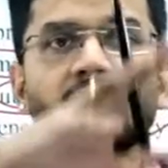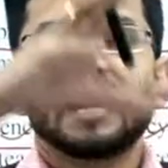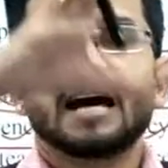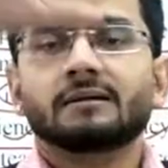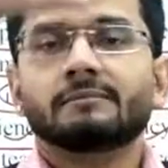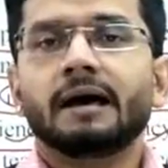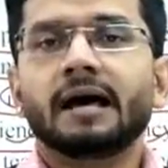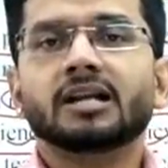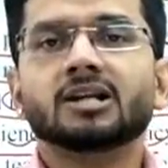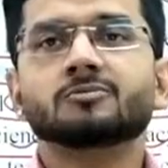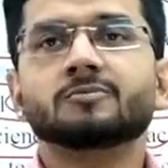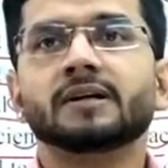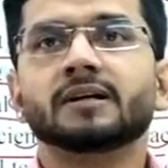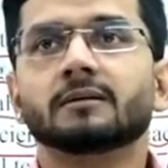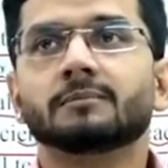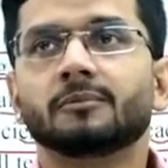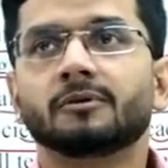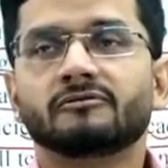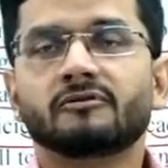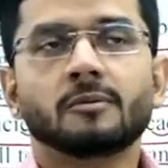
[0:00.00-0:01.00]
the entire
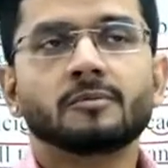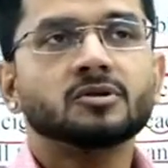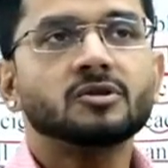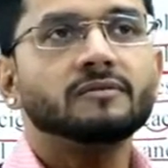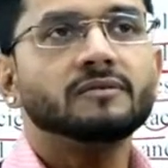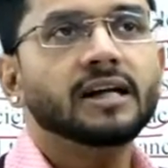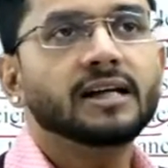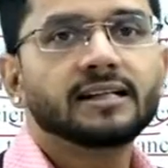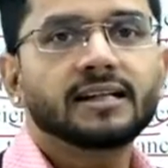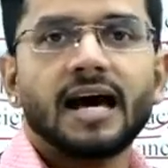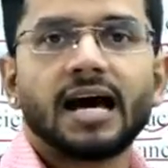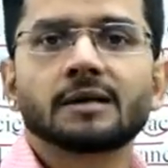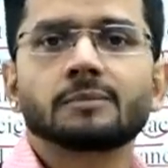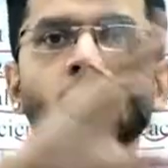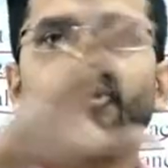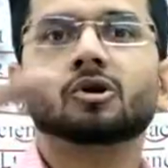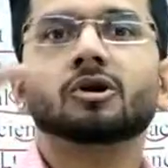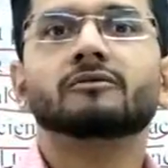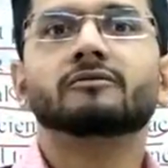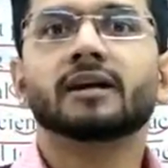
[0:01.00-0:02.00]
management, performance of the
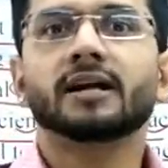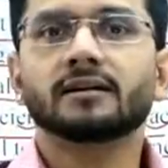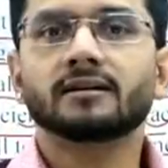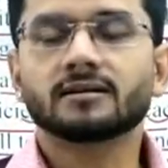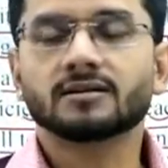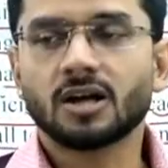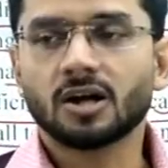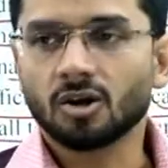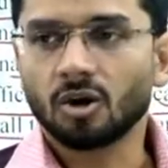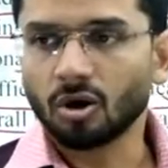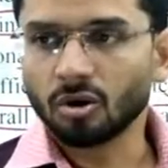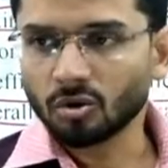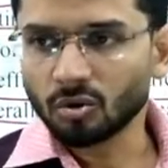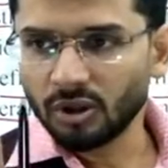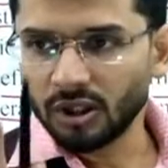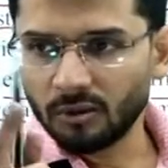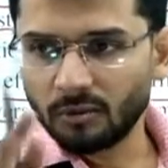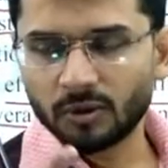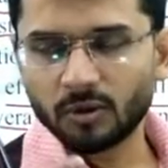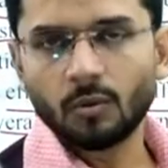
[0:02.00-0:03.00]
entire board of directors, and
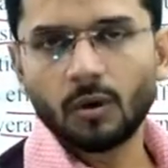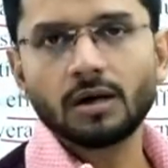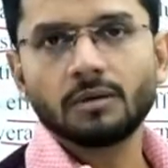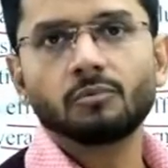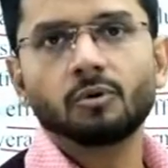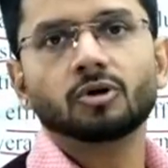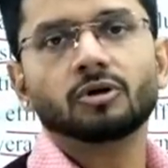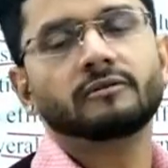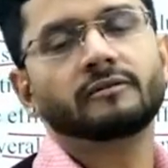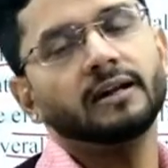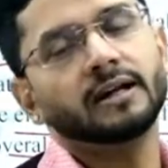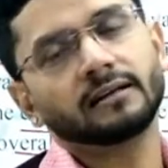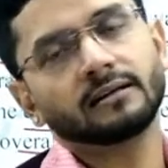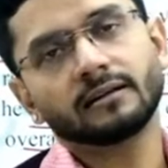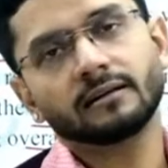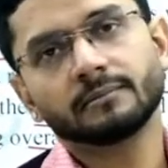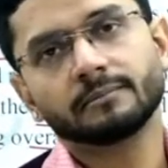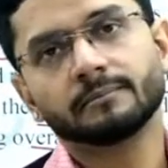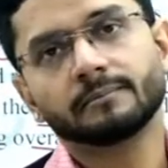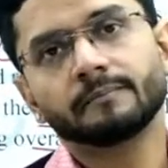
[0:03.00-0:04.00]
not only with one board of
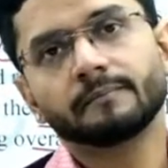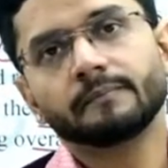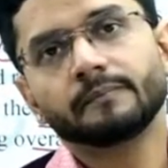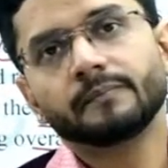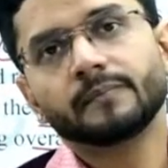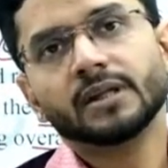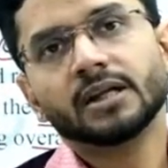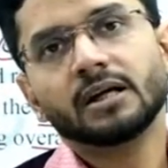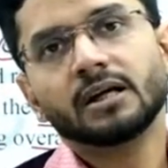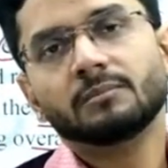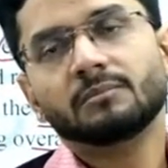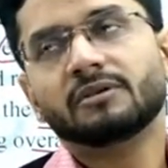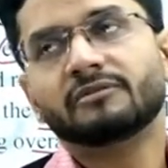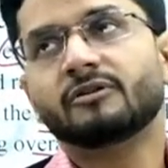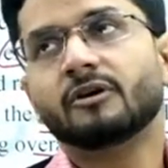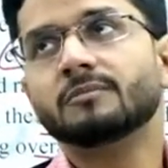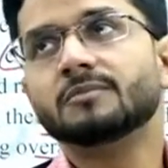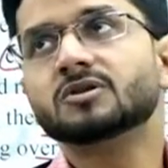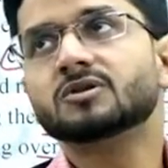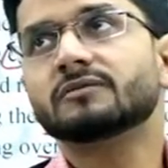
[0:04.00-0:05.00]
director.
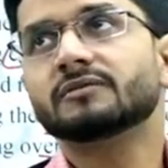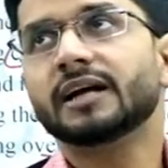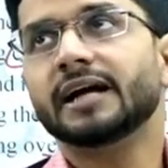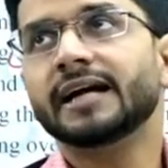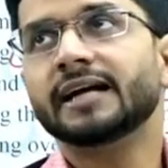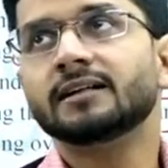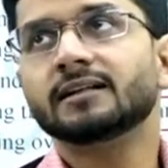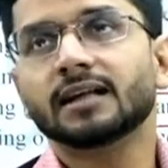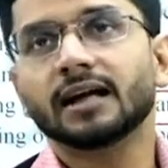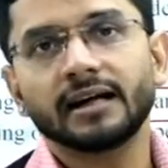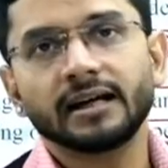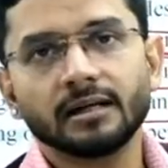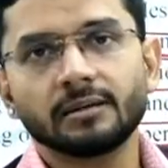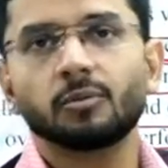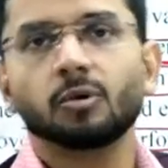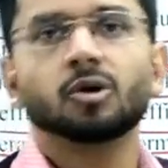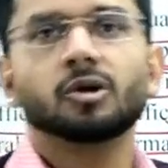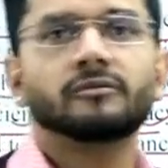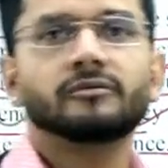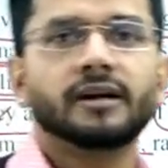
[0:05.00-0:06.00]
Performance of the
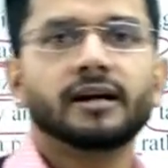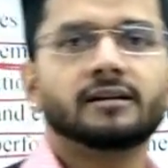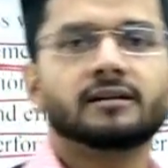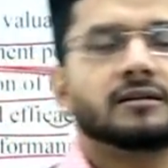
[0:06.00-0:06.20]
entire board